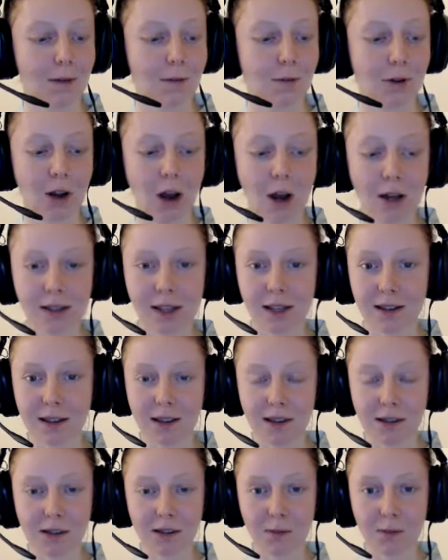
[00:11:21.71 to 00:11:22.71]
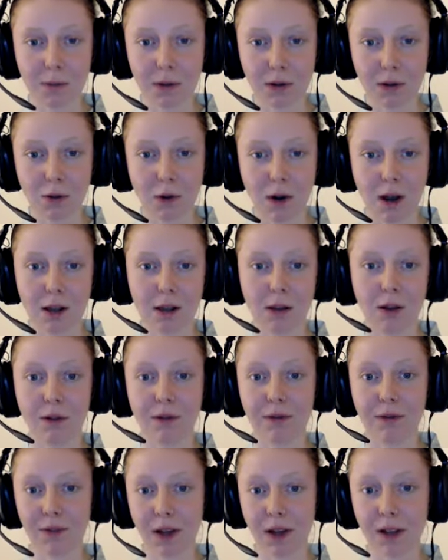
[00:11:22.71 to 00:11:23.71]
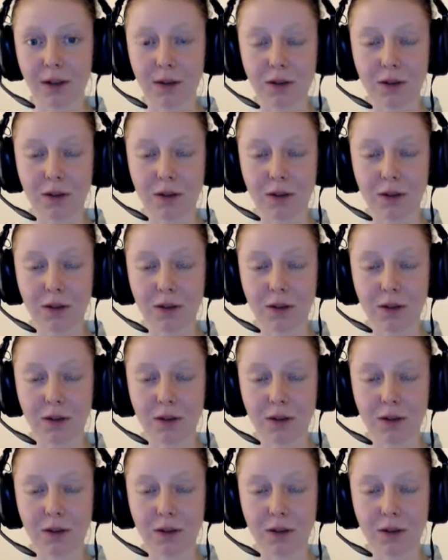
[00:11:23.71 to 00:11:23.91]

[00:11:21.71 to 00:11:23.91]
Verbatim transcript: Regardless, this has been quite a lot of fun